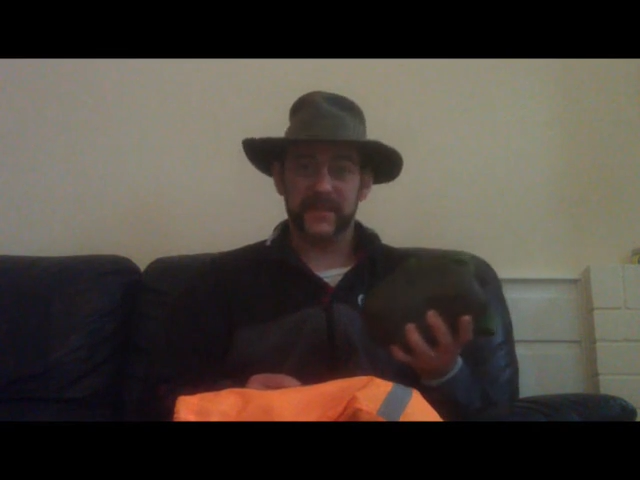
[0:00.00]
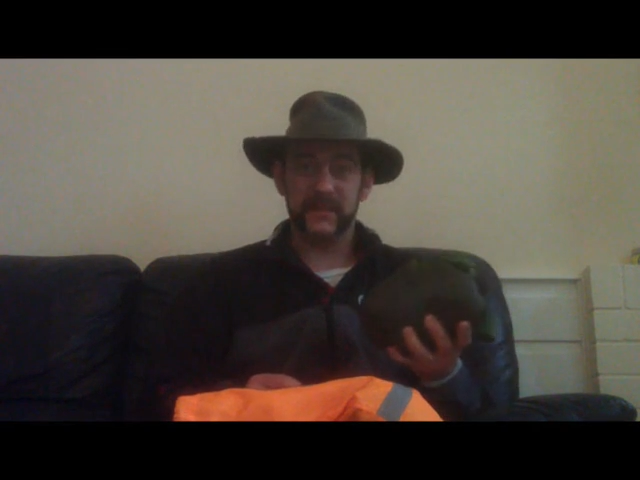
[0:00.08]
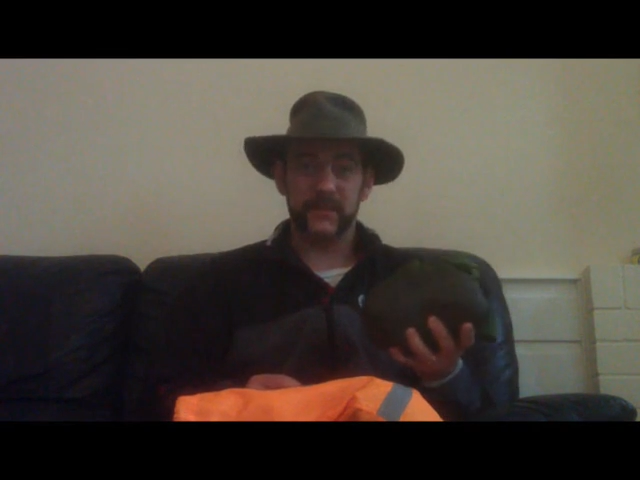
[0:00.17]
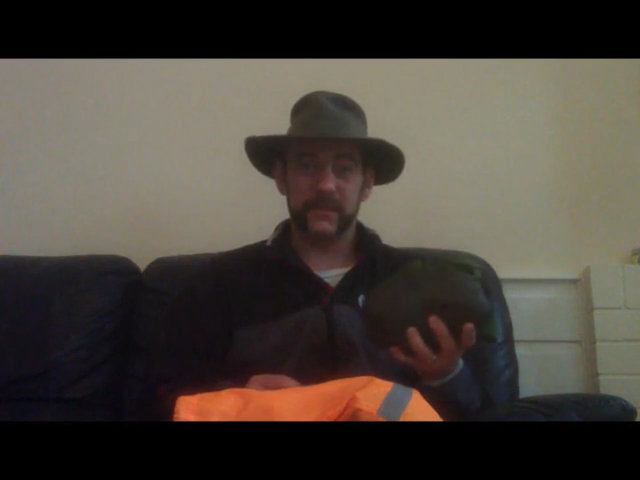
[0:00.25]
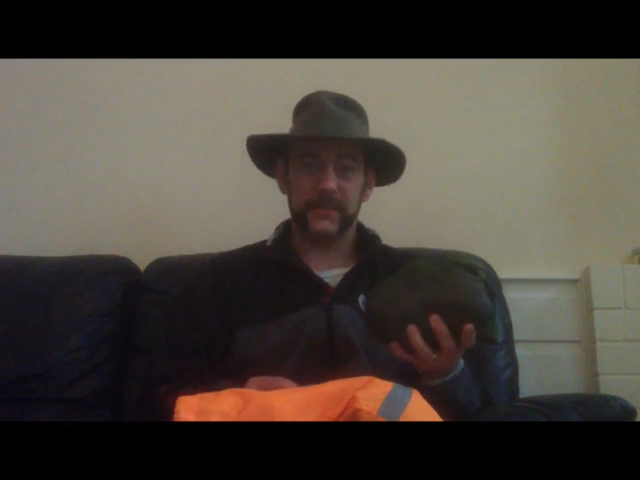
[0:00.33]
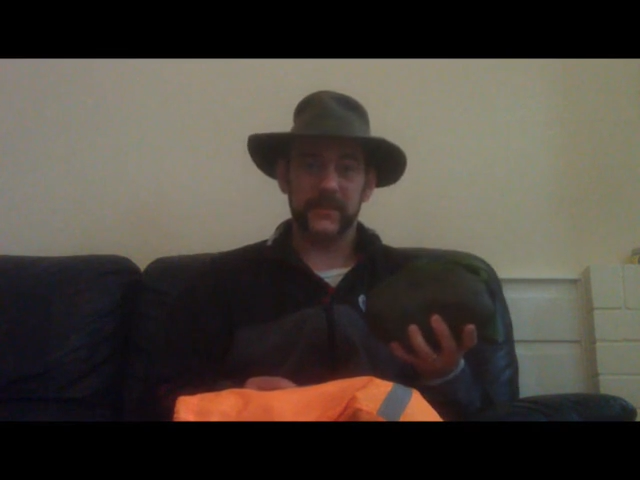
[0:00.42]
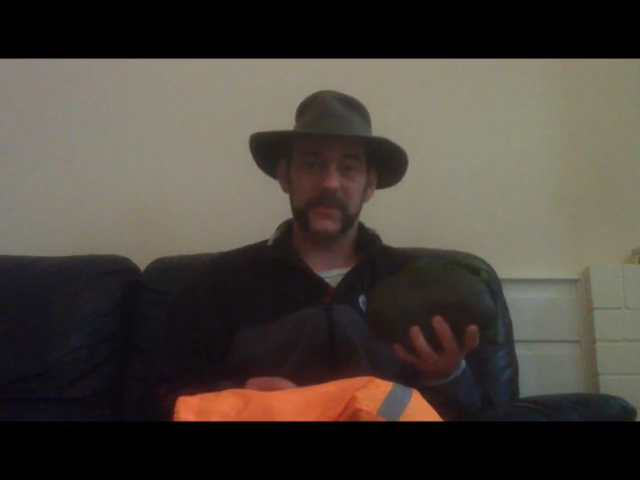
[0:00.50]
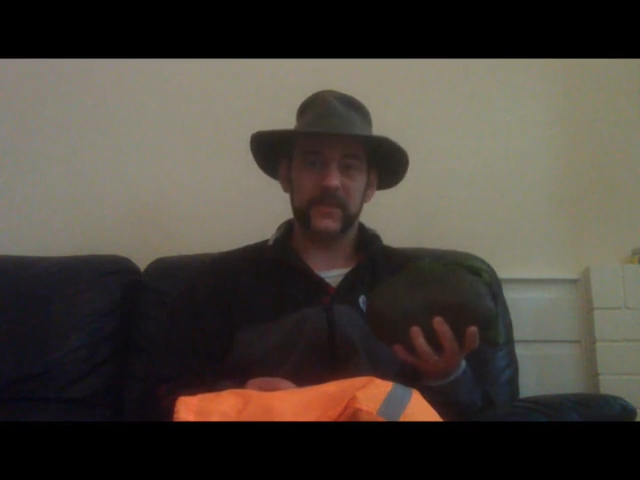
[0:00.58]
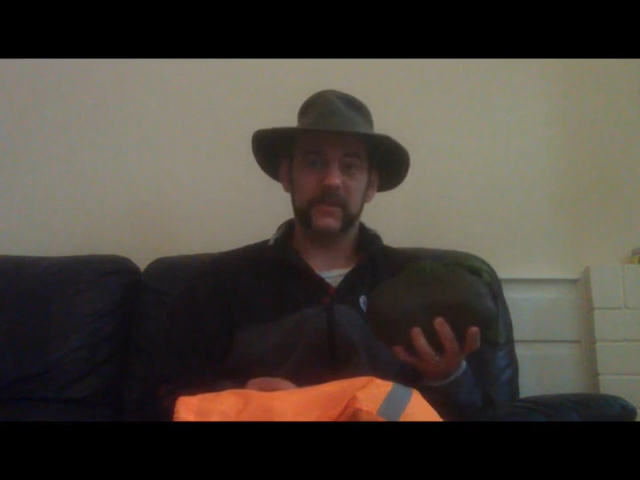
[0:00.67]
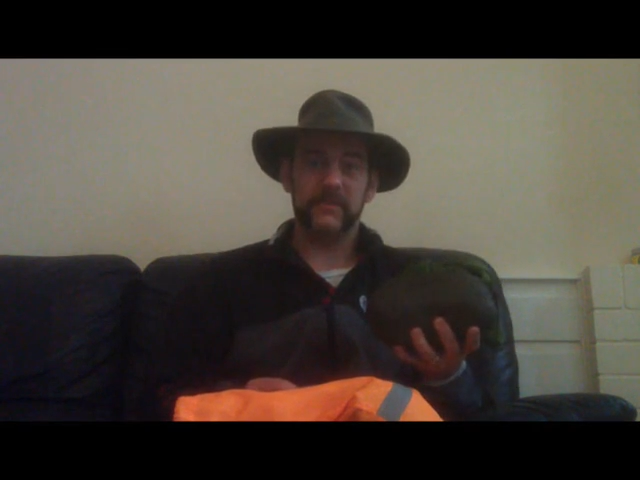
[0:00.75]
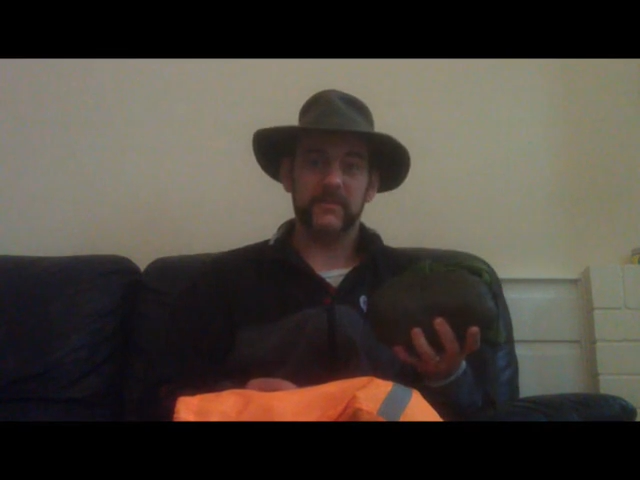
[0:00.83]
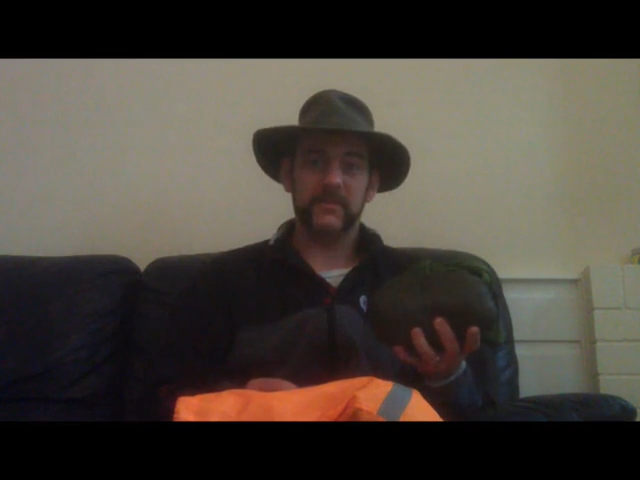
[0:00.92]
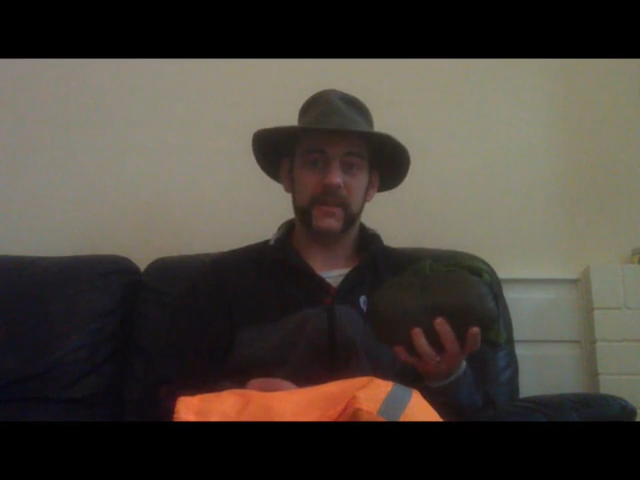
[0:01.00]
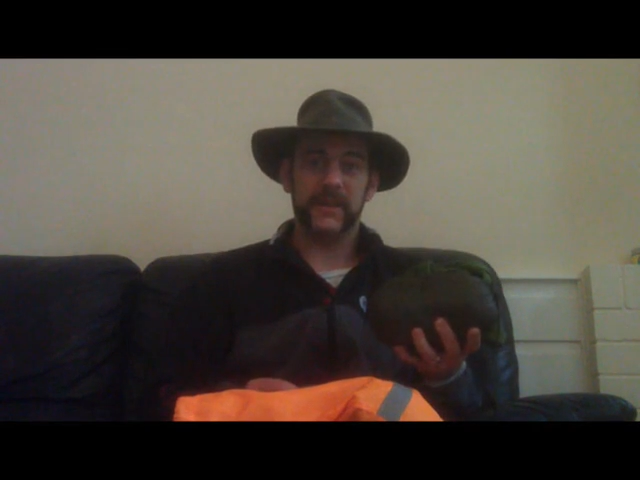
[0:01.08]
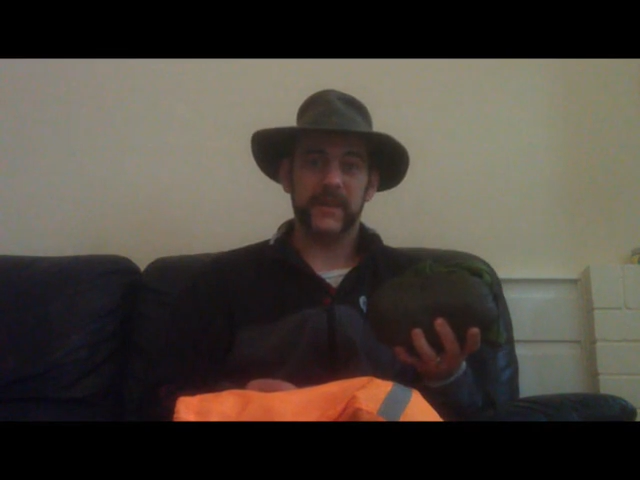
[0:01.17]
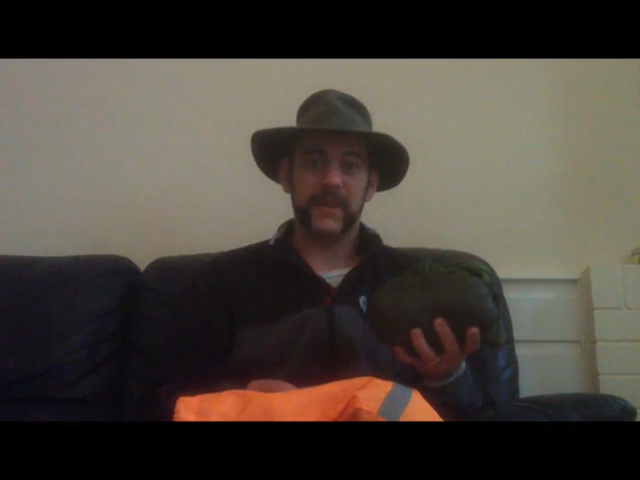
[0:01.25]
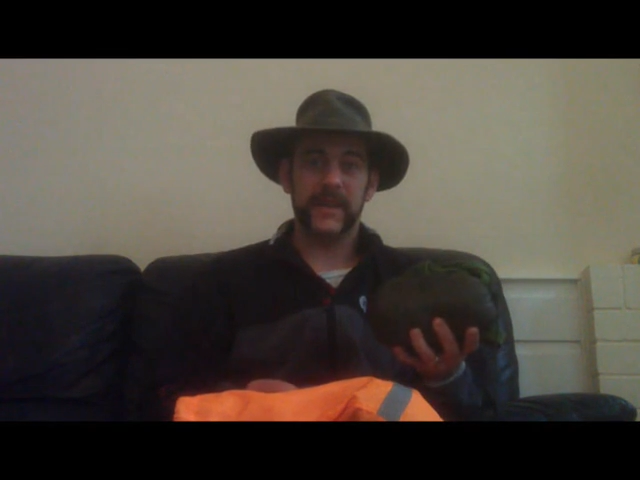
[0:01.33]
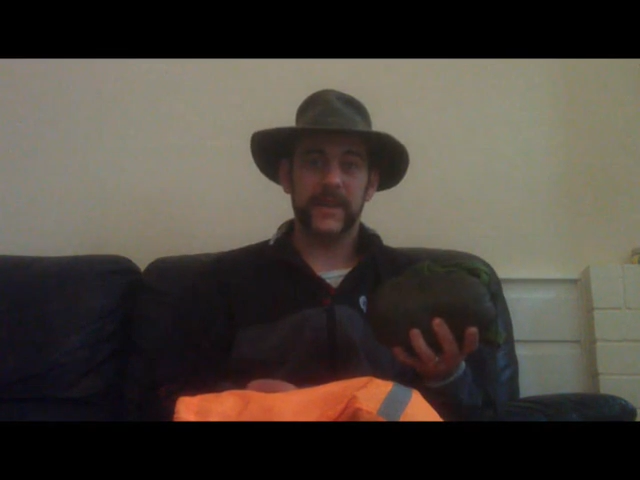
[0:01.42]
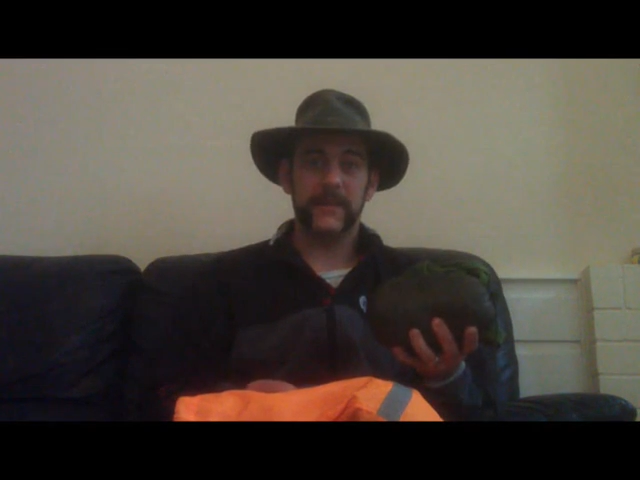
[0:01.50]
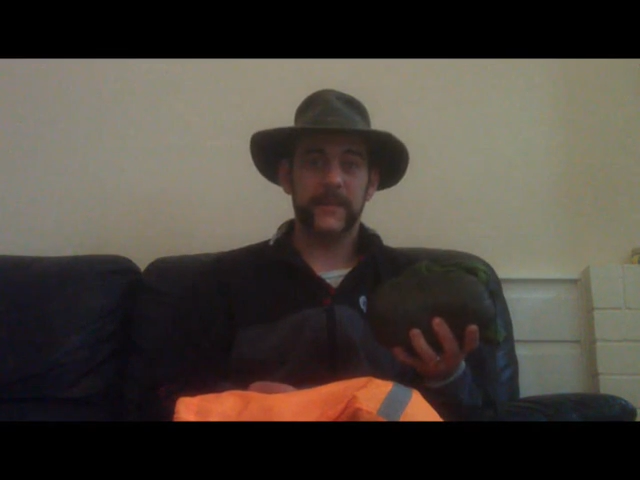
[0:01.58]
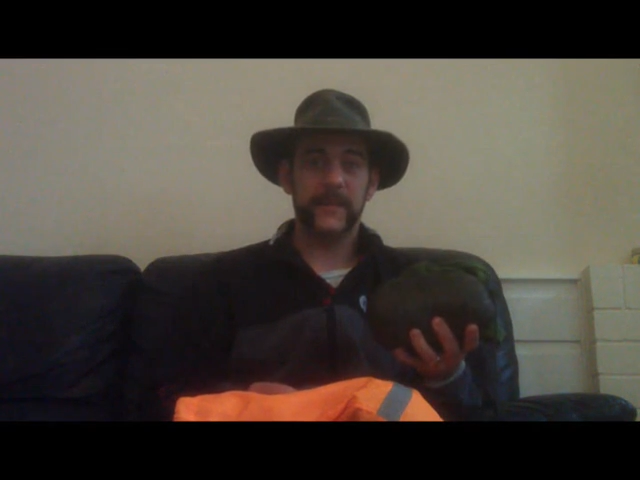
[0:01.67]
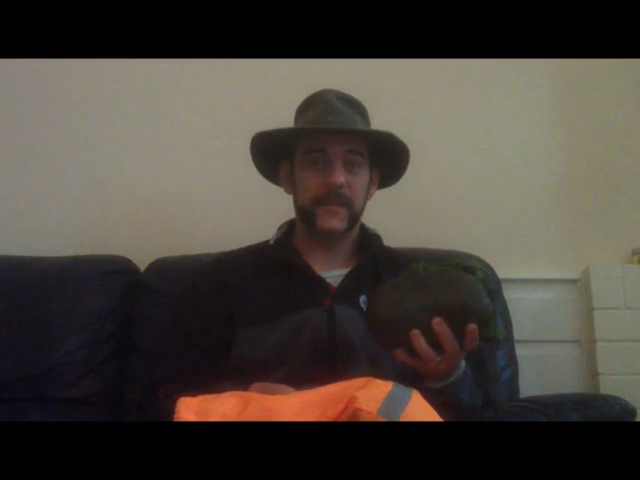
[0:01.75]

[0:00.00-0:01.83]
2 or 3 times bigger than that,